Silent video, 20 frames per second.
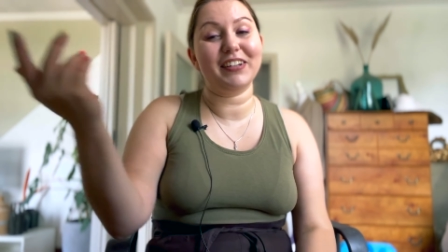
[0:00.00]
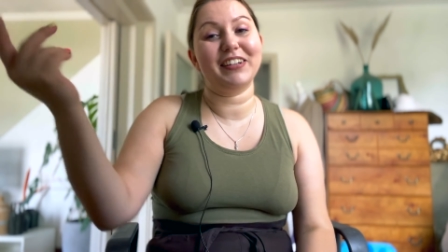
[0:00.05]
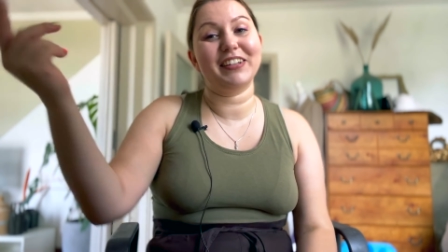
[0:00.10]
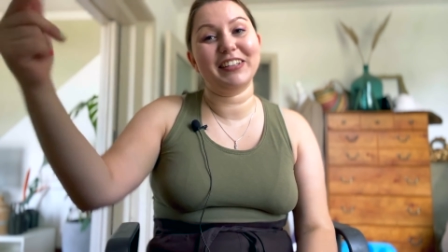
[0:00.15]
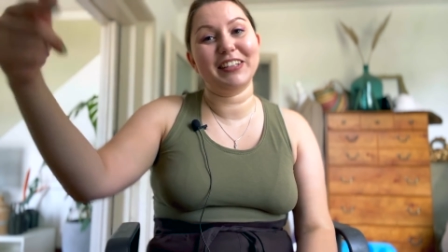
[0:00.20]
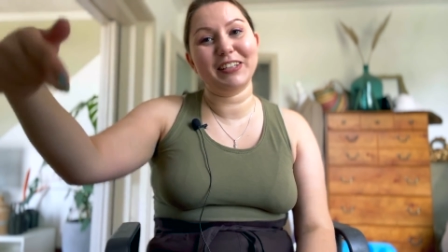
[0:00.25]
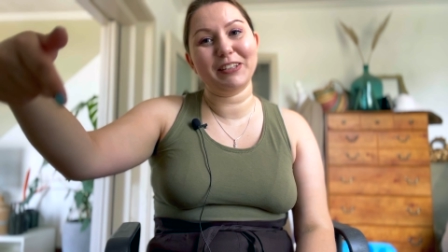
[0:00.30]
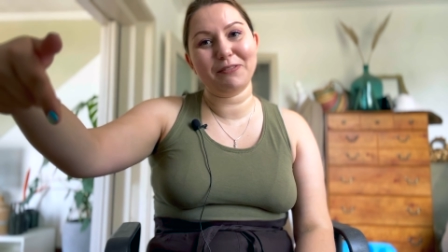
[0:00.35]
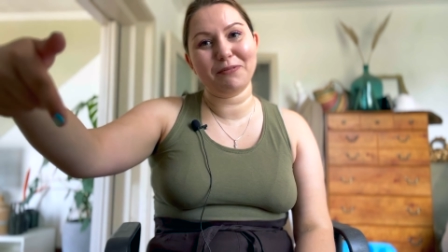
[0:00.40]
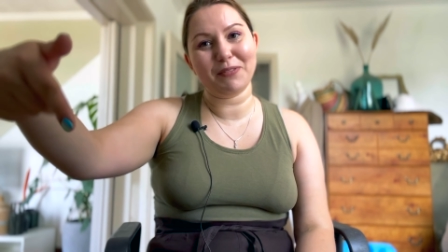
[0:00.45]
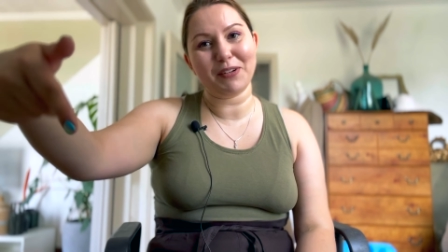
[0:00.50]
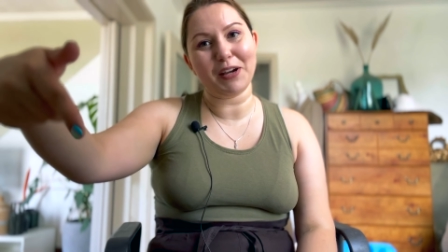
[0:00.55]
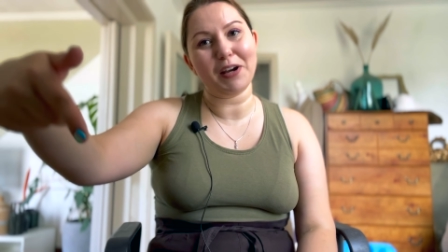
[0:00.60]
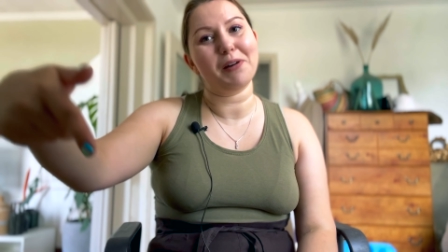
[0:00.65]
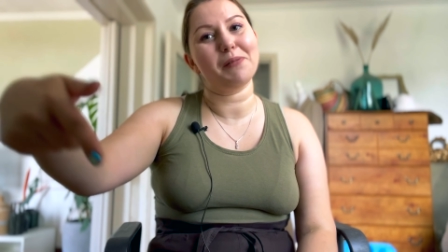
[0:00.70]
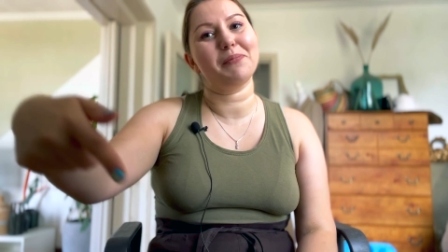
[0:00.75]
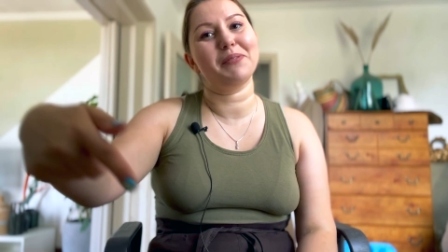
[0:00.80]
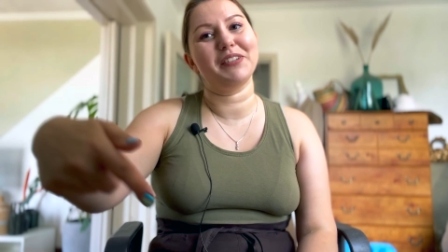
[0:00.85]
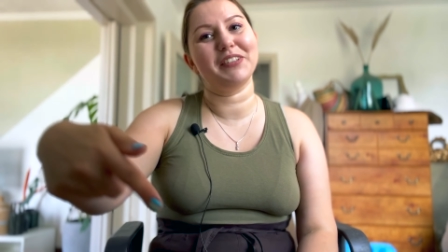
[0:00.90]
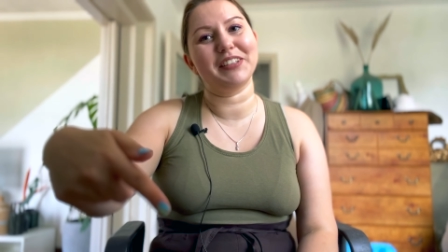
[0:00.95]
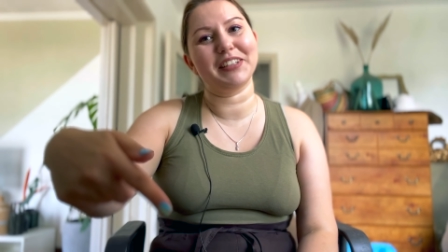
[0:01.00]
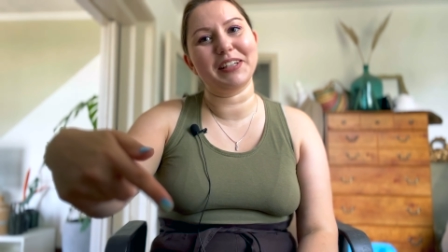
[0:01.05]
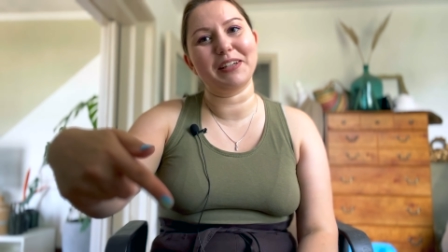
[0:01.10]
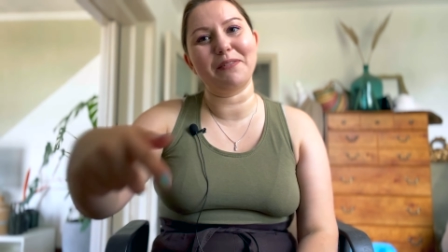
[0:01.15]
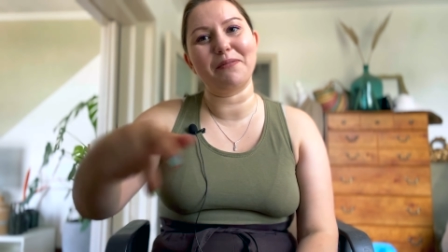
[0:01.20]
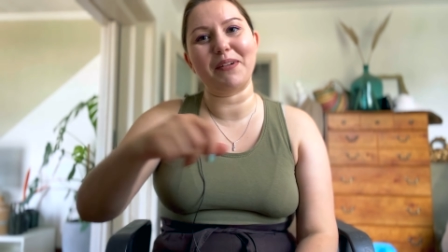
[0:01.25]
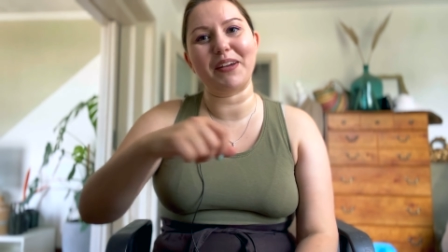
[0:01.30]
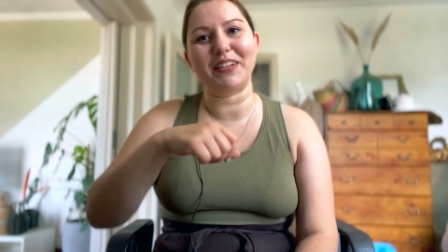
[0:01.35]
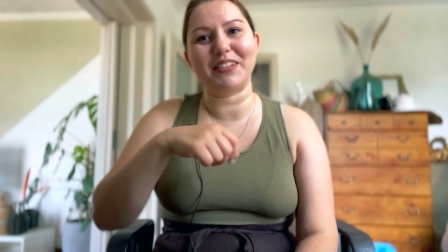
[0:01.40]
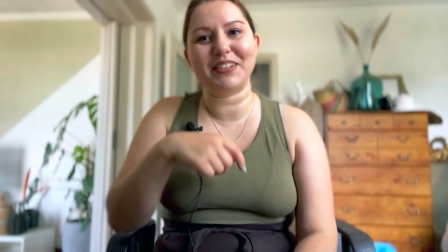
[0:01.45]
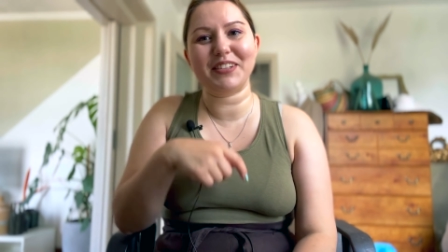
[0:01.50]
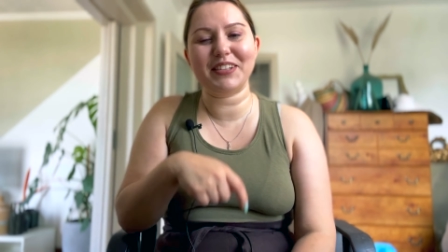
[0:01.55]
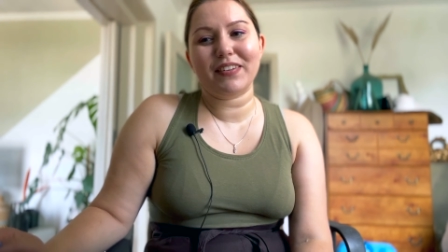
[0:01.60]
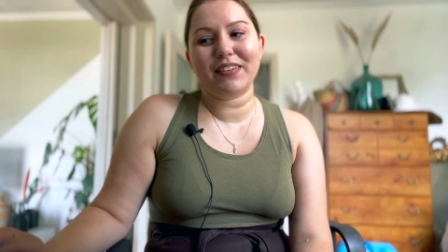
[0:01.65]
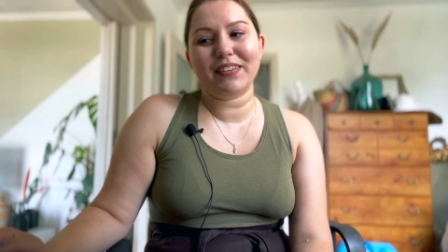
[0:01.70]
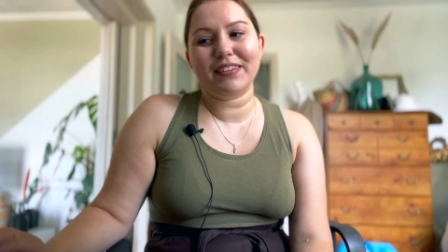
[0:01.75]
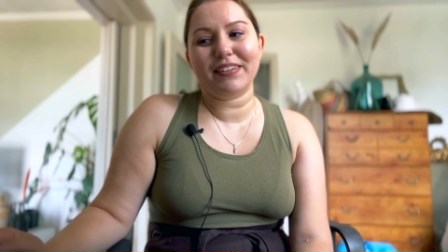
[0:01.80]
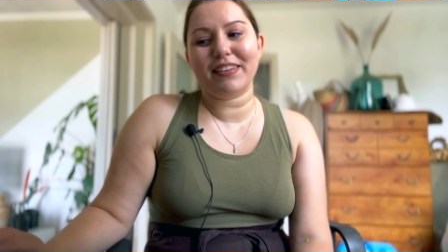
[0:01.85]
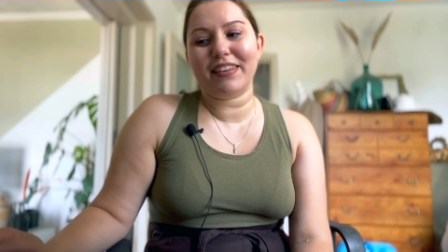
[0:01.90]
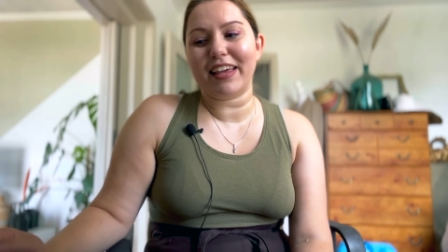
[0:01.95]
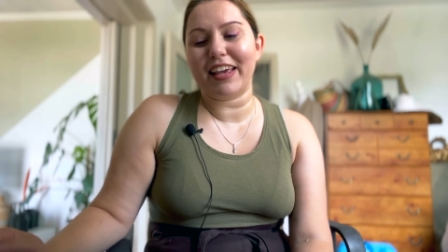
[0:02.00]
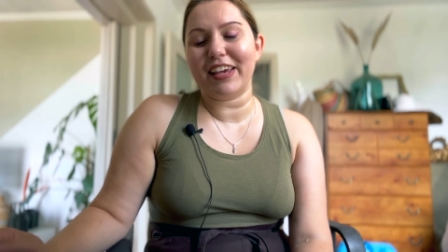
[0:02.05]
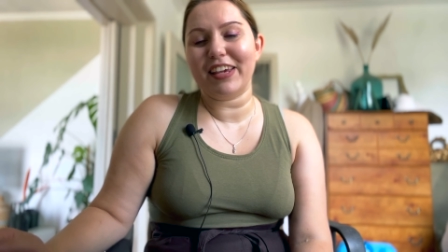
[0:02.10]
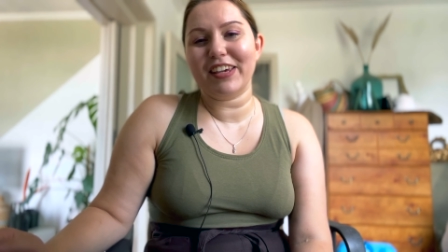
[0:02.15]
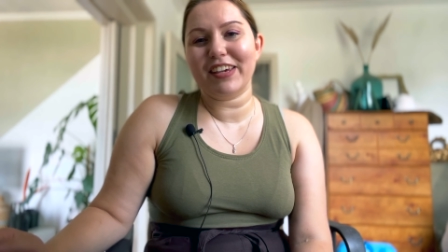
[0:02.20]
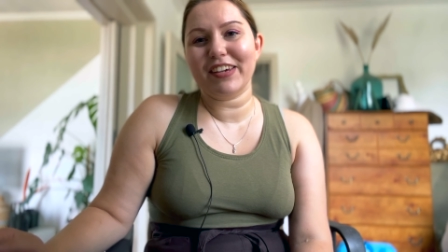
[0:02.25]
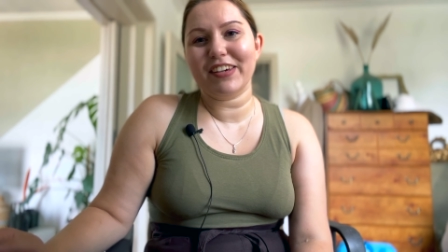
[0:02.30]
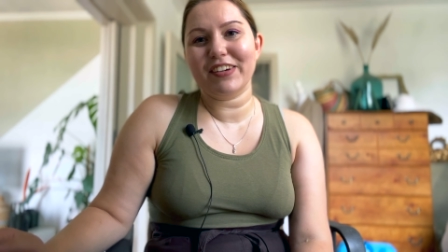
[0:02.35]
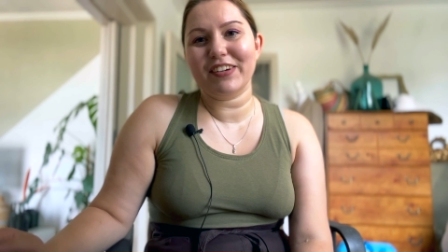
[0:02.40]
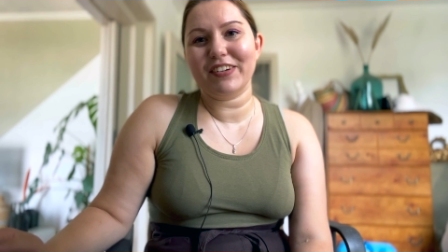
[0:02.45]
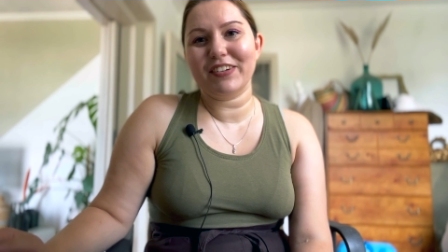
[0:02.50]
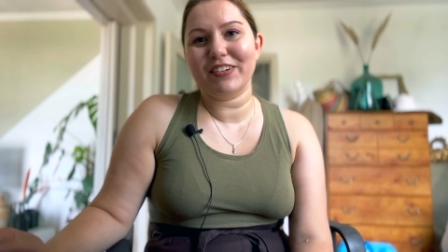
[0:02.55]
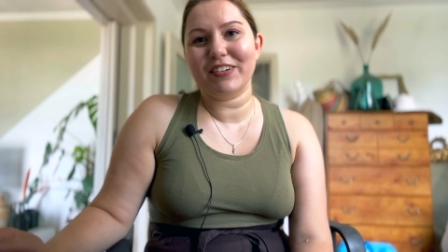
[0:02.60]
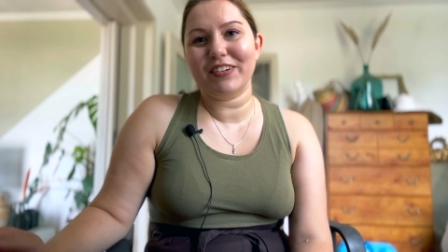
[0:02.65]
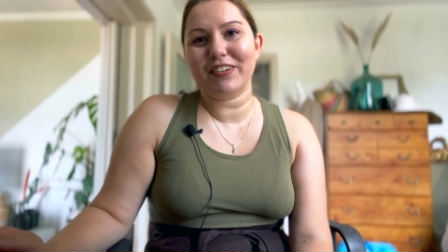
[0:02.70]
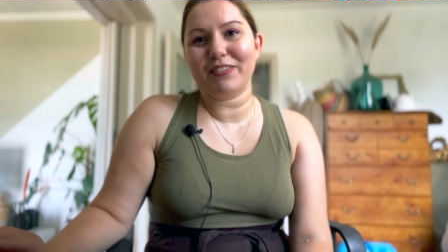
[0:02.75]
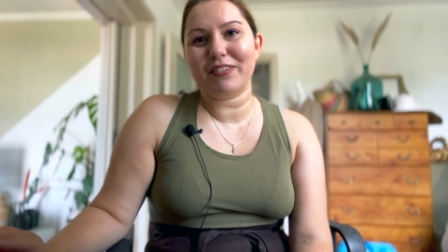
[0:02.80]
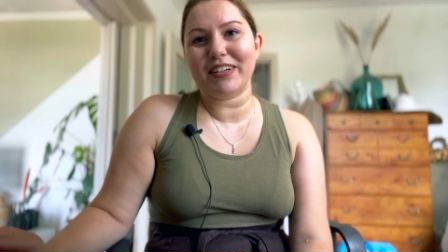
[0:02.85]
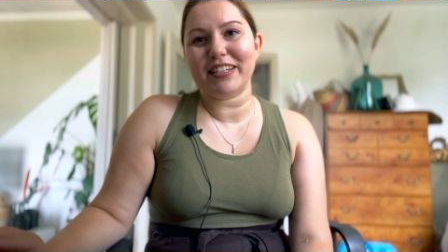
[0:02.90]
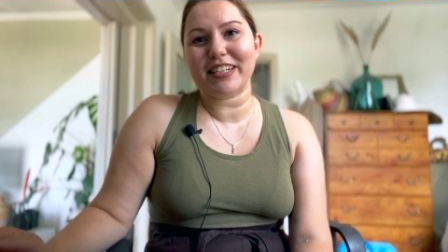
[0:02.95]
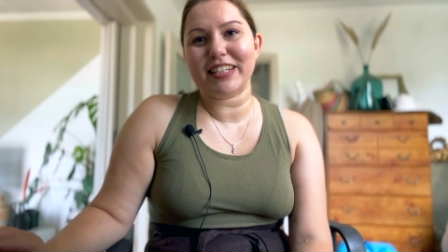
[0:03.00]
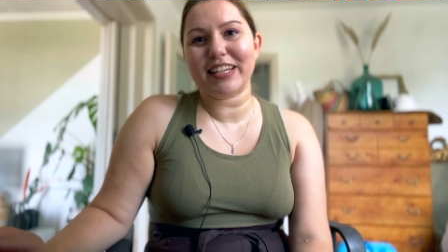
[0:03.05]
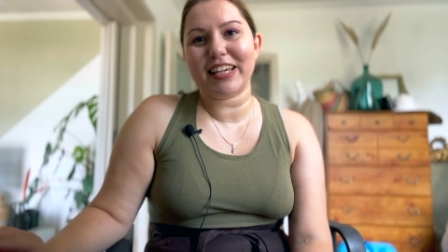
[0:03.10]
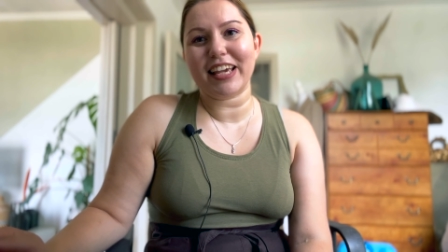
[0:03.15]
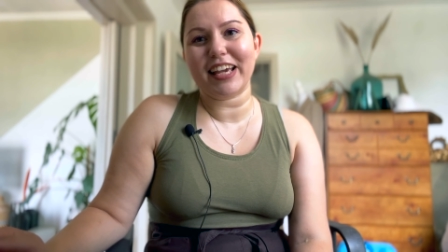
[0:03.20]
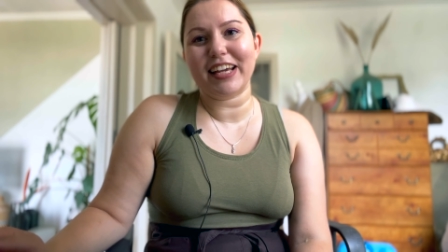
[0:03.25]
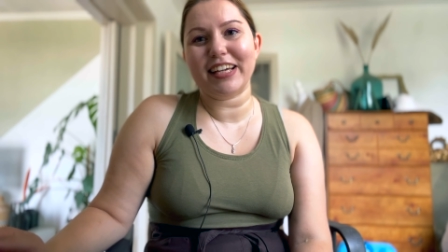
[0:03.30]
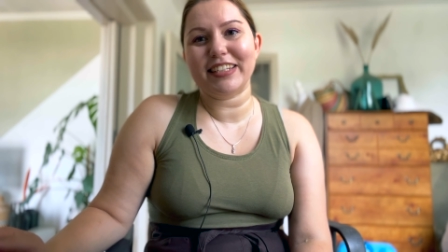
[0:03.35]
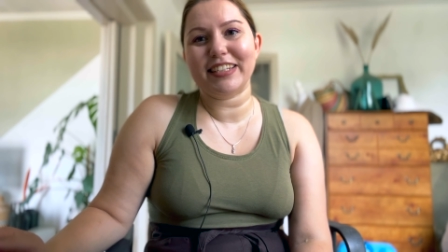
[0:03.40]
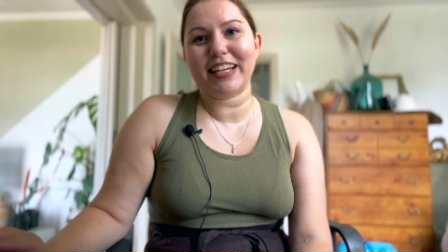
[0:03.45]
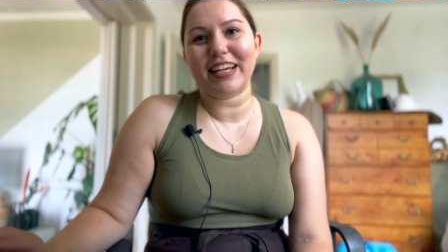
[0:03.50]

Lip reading: Hit me up in the comments. Thank you once again,